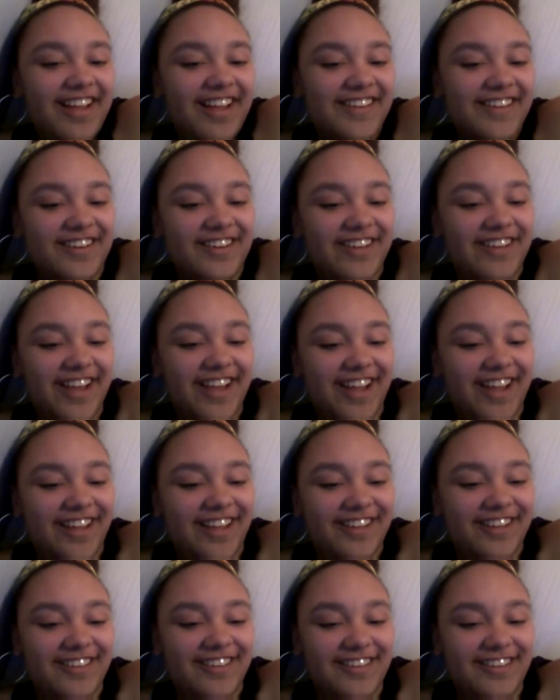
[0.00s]

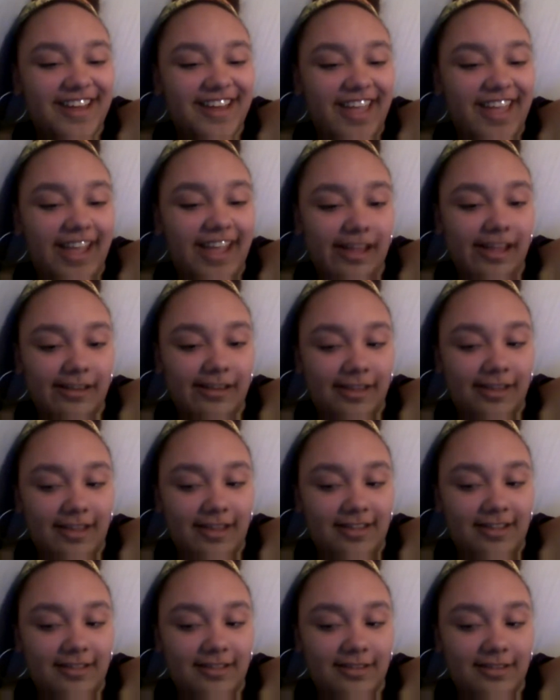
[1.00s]
Okay, good night,
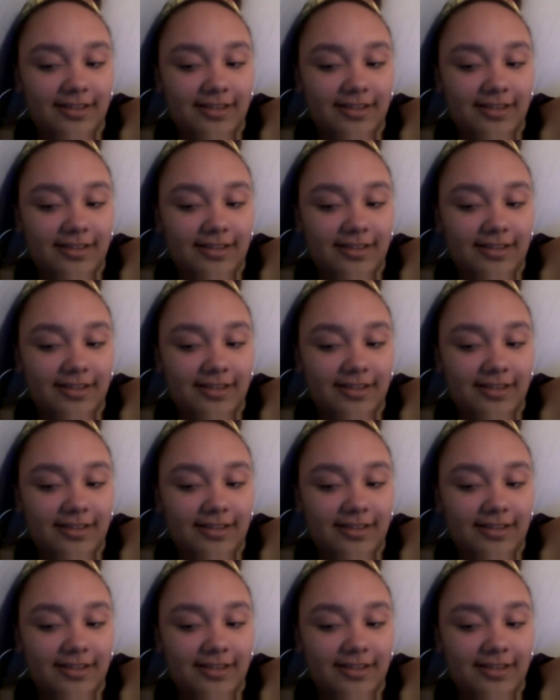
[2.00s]
Haley.